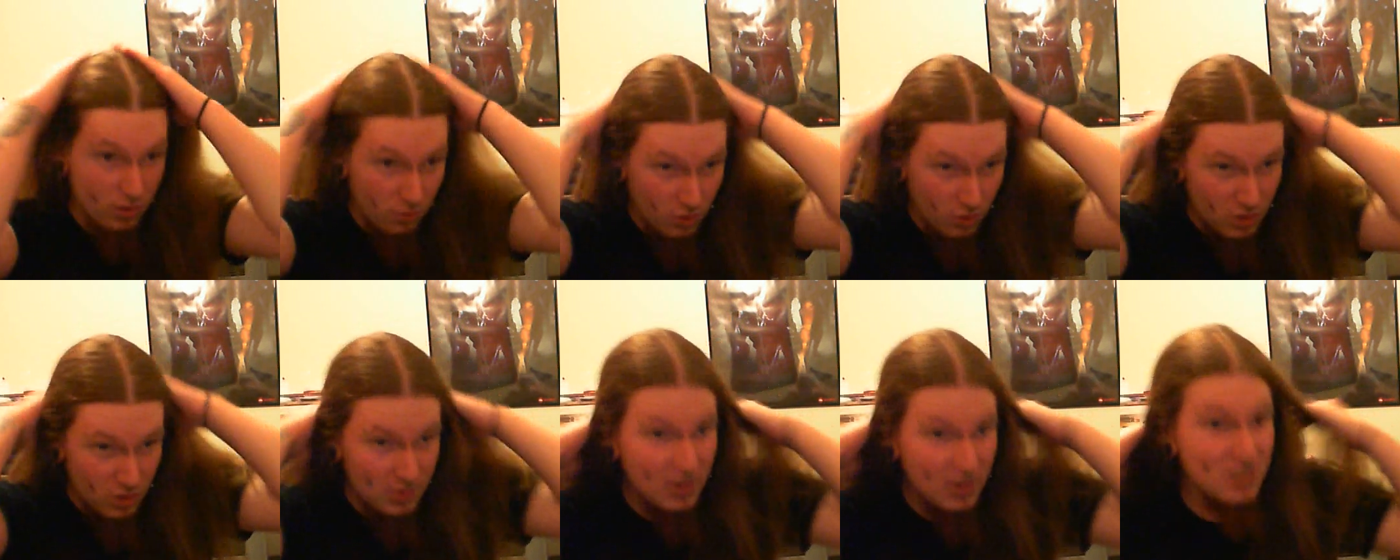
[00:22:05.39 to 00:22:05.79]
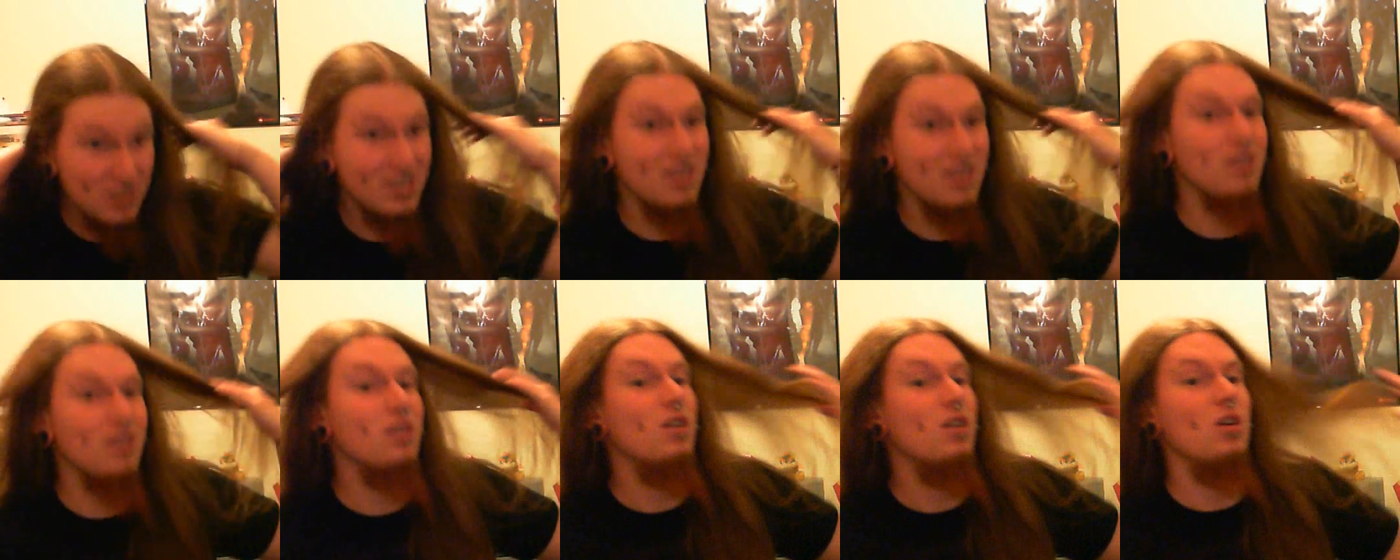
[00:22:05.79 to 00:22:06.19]
which makes it
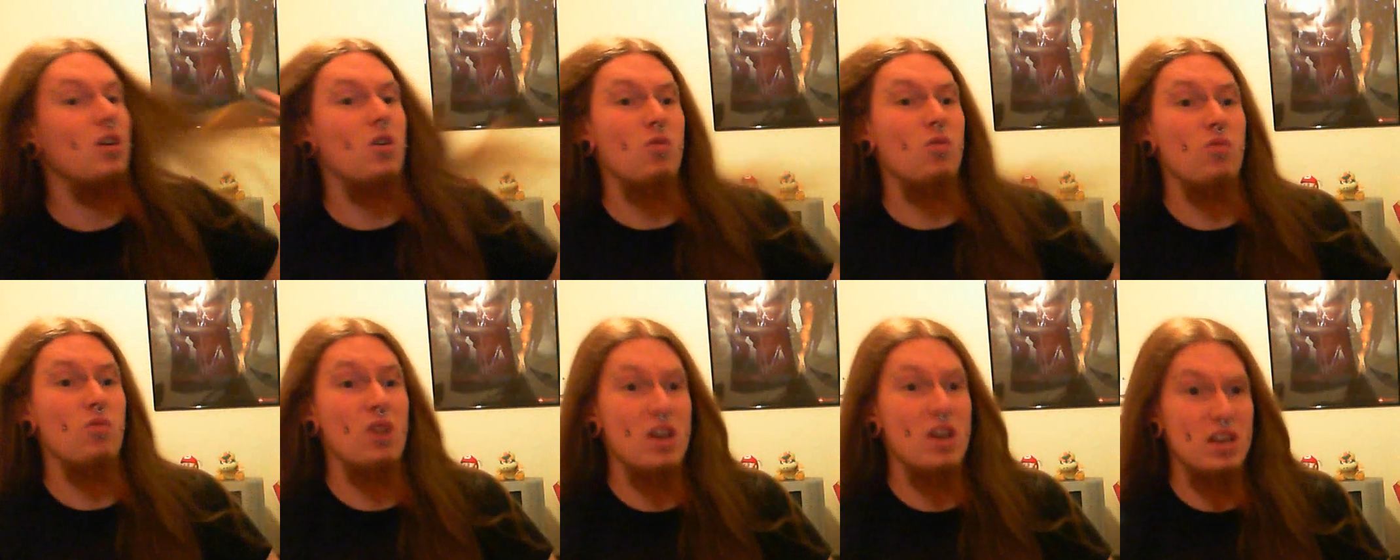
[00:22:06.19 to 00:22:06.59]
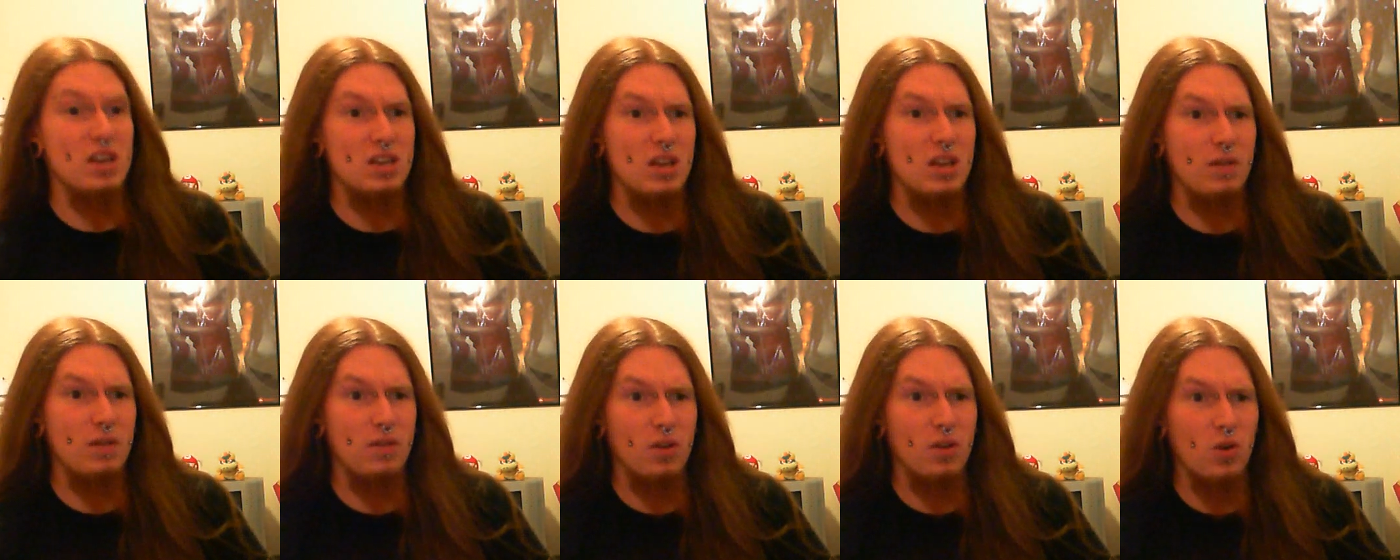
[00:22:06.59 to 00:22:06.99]
really
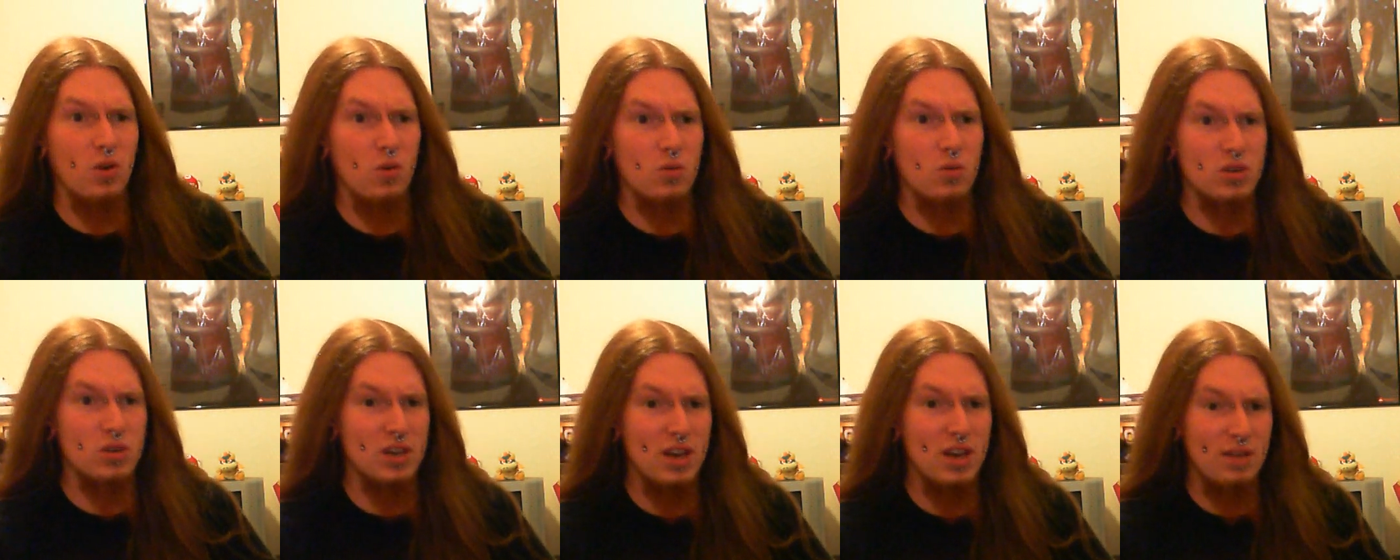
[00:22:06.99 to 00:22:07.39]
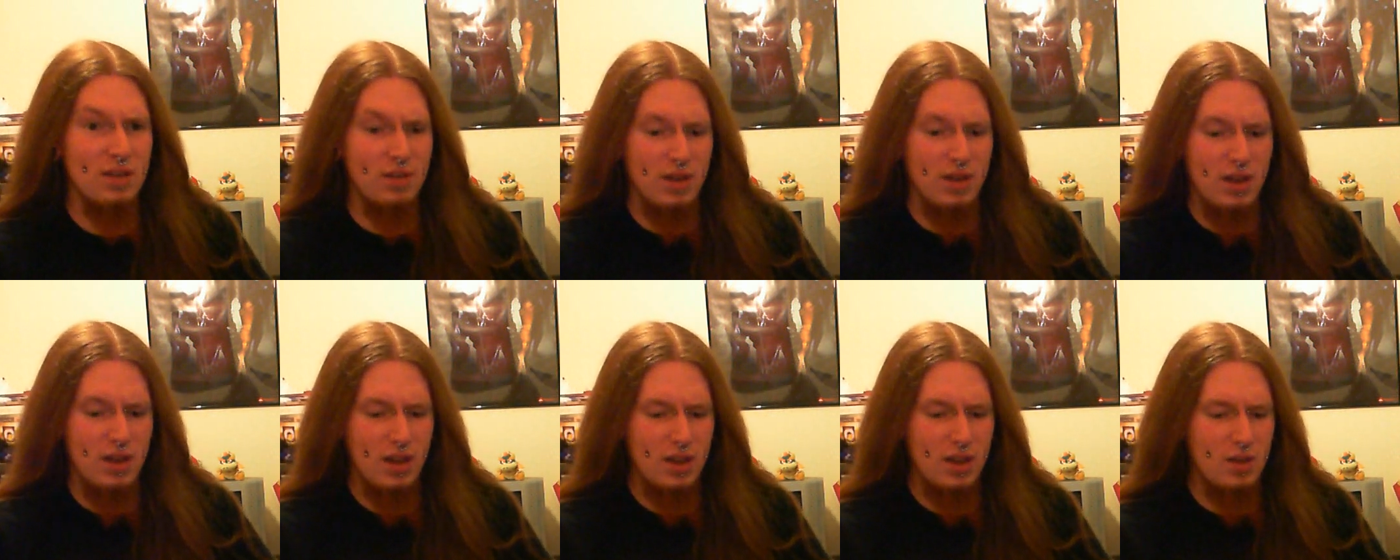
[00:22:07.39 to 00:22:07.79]
difficult to
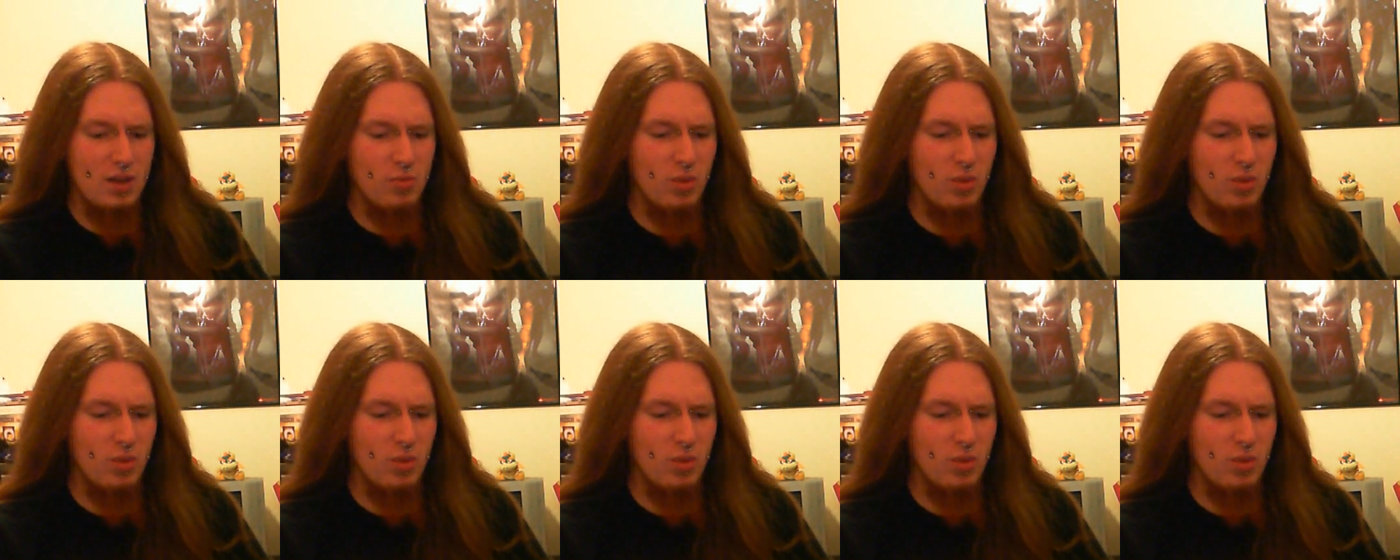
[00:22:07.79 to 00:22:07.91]
navigate.